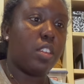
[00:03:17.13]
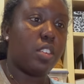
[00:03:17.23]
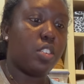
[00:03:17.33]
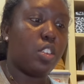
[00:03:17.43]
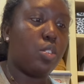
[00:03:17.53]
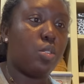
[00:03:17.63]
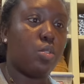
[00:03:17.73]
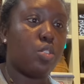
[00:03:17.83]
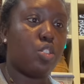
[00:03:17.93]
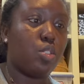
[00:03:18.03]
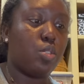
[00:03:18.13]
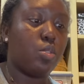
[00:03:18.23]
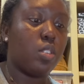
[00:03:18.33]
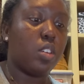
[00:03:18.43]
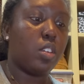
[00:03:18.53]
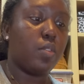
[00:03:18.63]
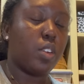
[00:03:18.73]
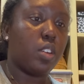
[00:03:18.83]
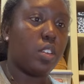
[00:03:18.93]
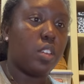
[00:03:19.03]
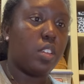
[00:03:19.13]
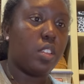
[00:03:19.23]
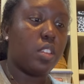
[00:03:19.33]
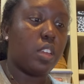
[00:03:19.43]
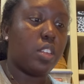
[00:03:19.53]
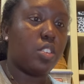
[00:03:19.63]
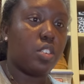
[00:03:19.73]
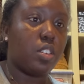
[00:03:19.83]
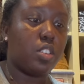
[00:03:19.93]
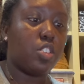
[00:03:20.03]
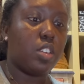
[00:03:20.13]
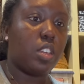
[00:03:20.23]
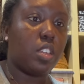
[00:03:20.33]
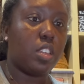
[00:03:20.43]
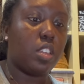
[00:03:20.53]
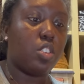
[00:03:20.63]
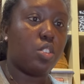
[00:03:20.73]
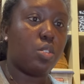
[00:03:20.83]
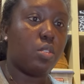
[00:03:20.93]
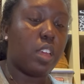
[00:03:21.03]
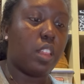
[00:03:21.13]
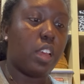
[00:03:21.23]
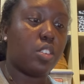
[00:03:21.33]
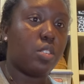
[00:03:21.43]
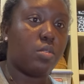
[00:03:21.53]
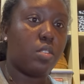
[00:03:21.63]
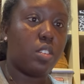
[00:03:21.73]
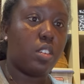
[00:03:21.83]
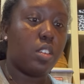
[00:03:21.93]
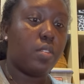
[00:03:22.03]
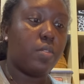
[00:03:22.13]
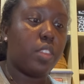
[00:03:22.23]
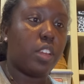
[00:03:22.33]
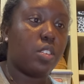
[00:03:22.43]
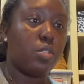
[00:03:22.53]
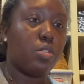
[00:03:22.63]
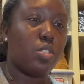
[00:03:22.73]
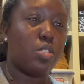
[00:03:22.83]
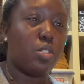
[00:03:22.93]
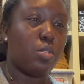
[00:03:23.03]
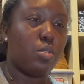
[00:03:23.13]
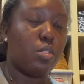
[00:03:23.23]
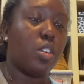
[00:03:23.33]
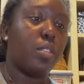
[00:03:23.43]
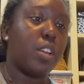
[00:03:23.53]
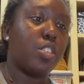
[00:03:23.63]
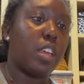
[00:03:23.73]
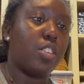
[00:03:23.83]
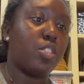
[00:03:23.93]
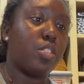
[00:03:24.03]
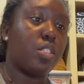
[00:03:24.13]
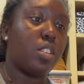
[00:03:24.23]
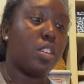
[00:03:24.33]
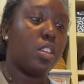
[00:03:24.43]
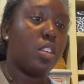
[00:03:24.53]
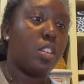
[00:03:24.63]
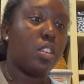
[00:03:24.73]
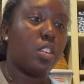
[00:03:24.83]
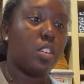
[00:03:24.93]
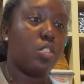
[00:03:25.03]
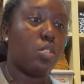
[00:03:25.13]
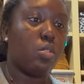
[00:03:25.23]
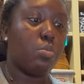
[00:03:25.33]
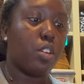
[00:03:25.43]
is used to convert the ester chain into a lactone. Lactones don't, or I should say esters, don't